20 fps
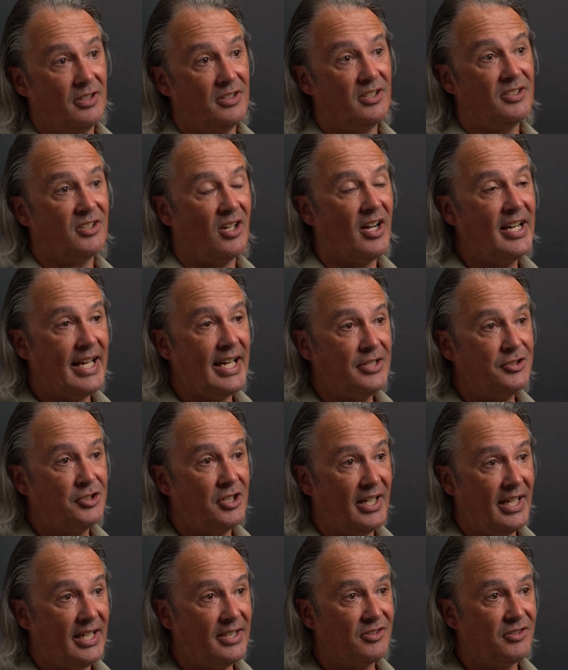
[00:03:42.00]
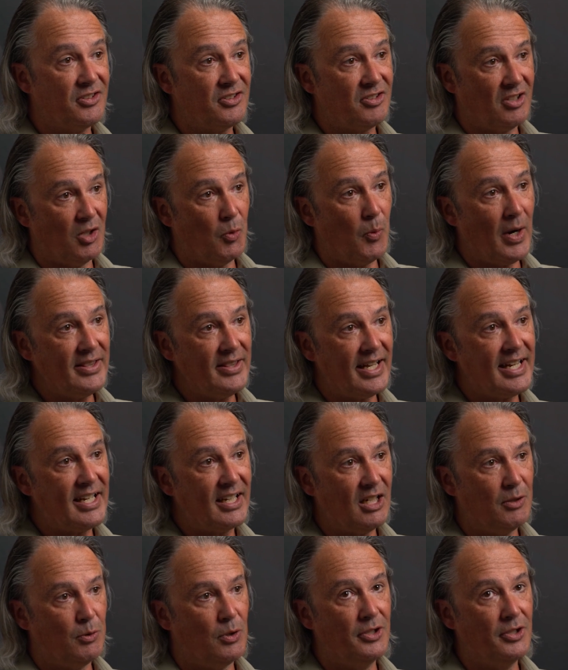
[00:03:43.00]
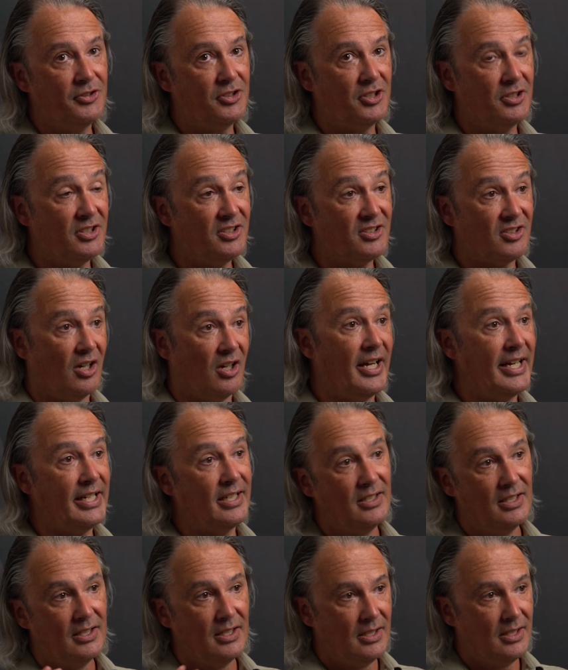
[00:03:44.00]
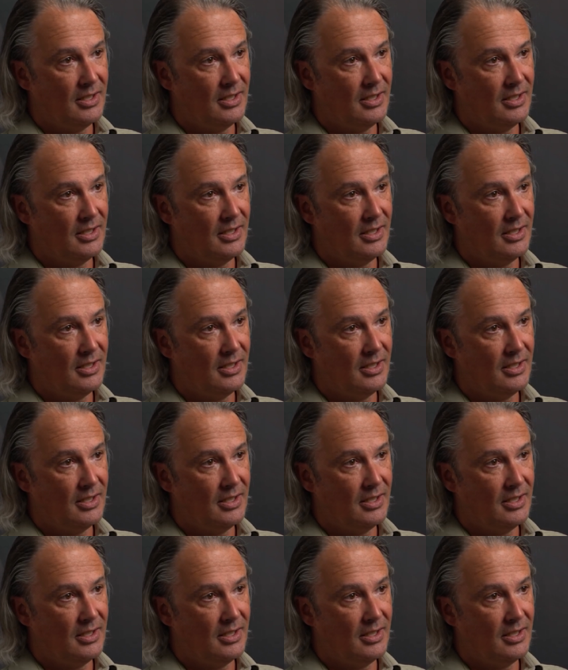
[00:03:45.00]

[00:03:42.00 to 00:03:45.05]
to the design engineers, so that when they go on to design